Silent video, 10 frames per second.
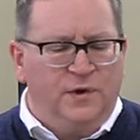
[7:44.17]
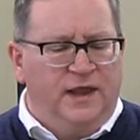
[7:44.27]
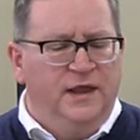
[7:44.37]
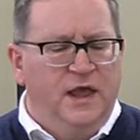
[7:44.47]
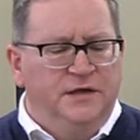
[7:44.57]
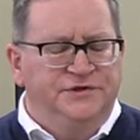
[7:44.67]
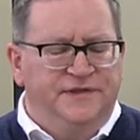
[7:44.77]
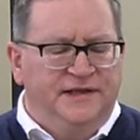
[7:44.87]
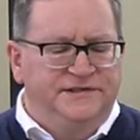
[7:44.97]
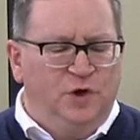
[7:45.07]
Okay,
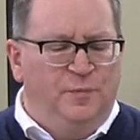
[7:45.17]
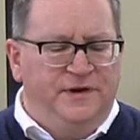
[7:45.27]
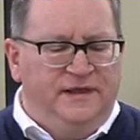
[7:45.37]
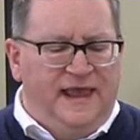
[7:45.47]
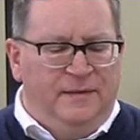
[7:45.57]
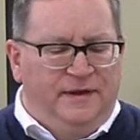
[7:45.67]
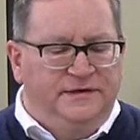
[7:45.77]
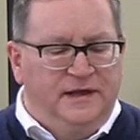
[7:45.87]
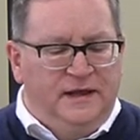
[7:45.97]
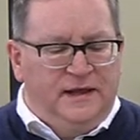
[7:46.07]
so that's the opening
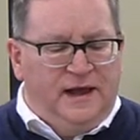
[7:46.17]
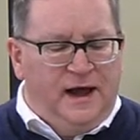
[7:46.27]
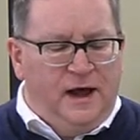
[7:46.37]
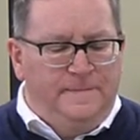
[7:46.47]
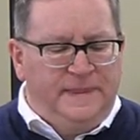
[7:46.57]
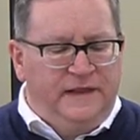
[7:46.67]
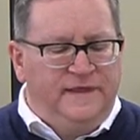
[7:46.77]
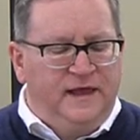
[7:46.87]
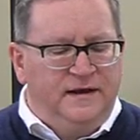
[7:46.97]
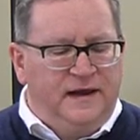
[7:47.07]
gamut.
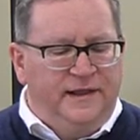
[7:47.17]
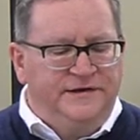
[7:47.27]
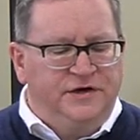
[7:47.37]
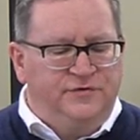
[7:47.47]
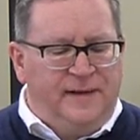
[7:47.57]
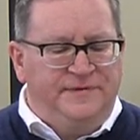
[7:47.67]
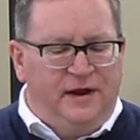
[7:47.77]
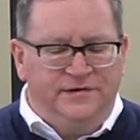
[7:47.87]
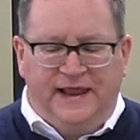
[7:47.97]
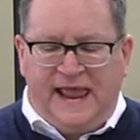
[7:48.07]
And then I'd like to drop
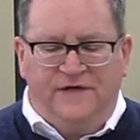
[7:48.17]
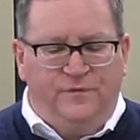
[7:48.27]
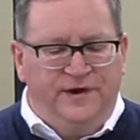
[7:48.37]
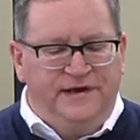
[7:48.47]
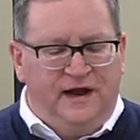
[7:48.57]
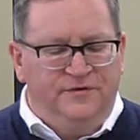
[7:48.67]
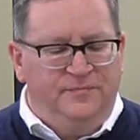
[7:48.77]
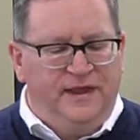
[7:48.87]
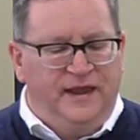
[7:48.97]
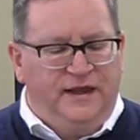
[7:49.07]
down to halfway down
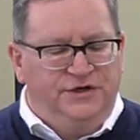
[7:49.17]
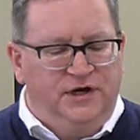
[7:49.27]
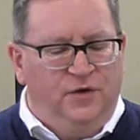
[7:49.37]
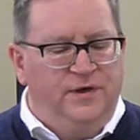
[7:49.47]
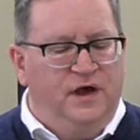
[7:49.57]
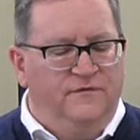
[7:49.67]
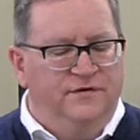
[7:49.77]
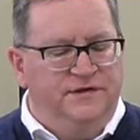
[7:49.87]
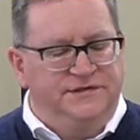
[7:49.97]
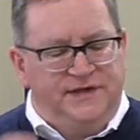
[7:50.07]
the page. And I know we
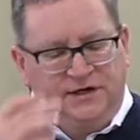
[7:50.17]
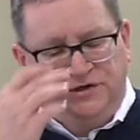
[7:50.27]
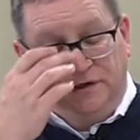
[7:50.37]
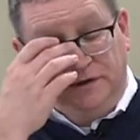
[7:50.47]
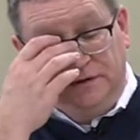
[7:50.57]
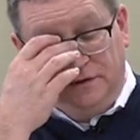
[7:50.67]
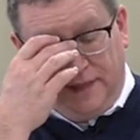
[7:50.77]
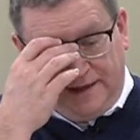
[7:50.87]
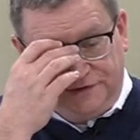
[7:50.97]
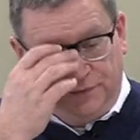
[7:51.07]
covered this section
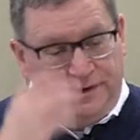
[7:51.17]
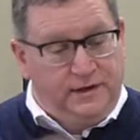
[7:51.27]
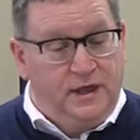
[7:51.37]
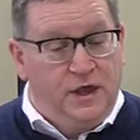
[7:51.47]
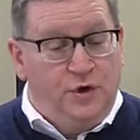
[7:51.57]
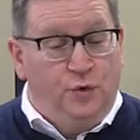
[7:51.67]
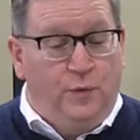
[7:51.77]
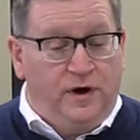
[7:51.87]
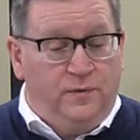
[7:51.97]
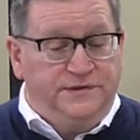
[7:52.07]
last week,
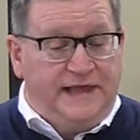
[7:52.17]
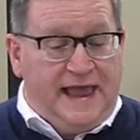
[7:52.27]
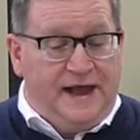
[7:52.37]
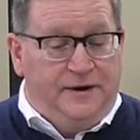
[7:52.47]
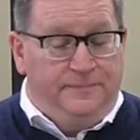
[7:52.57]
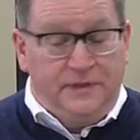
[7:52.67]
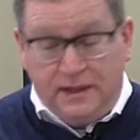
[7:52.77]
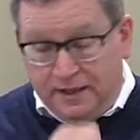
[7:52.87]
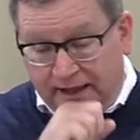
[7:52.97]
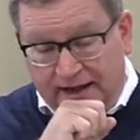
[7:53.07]
where was Adam?
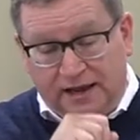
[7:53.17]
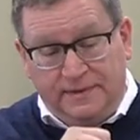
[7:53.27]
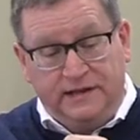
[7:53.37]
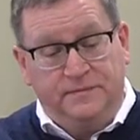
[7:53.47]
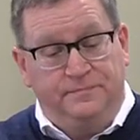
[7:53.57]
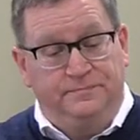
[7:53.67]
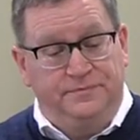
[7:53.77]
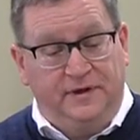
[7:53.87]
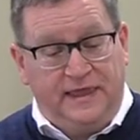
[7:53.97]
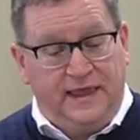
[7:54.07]
And I made
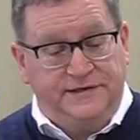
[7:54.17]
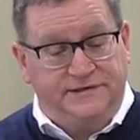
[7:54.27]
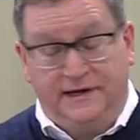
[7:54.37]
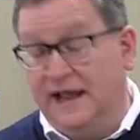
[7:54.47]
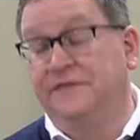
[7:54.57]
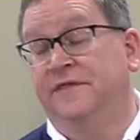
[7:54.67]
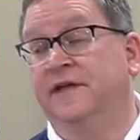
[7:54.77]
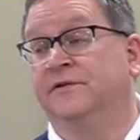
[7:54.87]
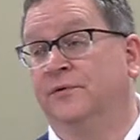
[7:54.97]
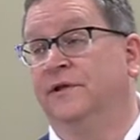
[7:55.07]
the case that I
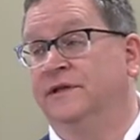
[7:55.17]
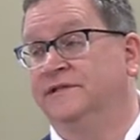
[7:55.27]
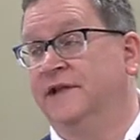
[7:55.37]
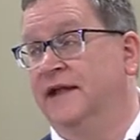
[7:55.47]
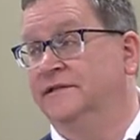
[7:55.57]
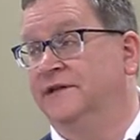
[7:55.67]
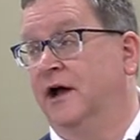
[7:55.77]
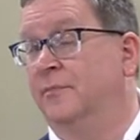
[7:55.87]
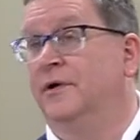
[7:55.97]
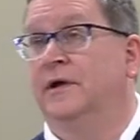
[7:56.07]
think really stands
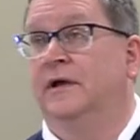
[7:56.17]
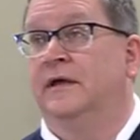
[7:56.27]
up.